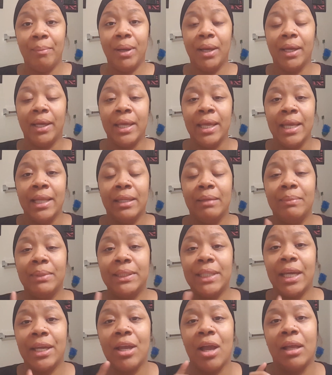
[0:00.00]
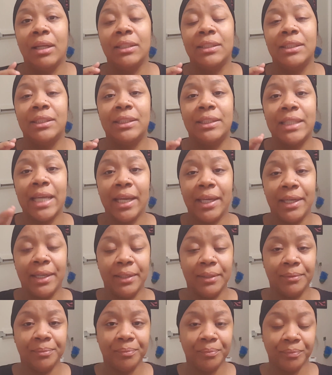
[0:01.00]
But let me tell y'all a
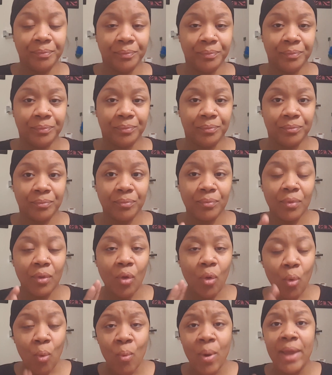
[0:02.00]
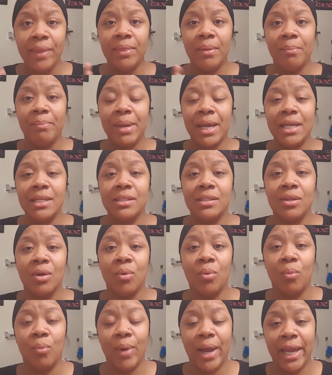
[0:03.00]
second way, the best
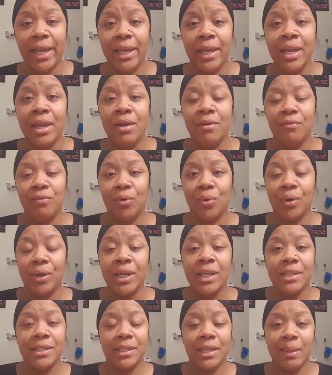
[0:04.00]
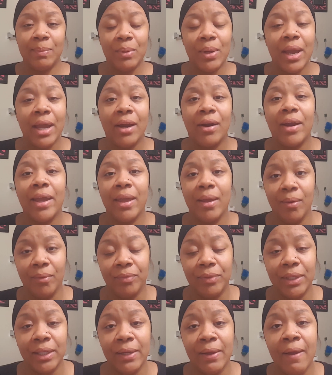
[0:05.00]
way to keep your hair
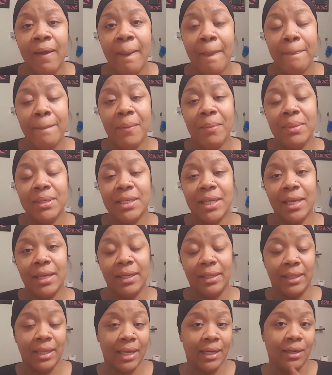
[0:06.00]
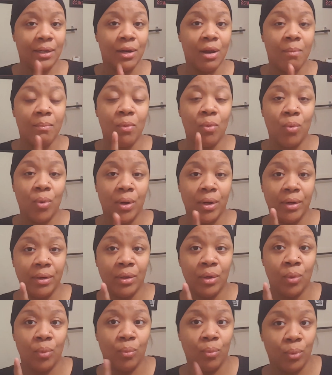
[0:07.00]
healthy. Let me tell you that the number
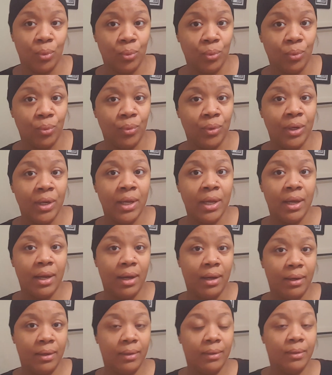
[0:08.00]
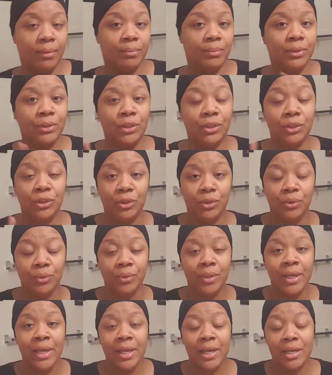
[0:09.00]
one rule to
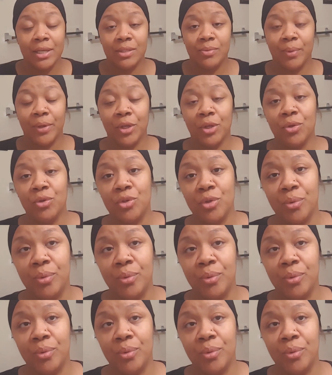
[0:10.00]
do is when you're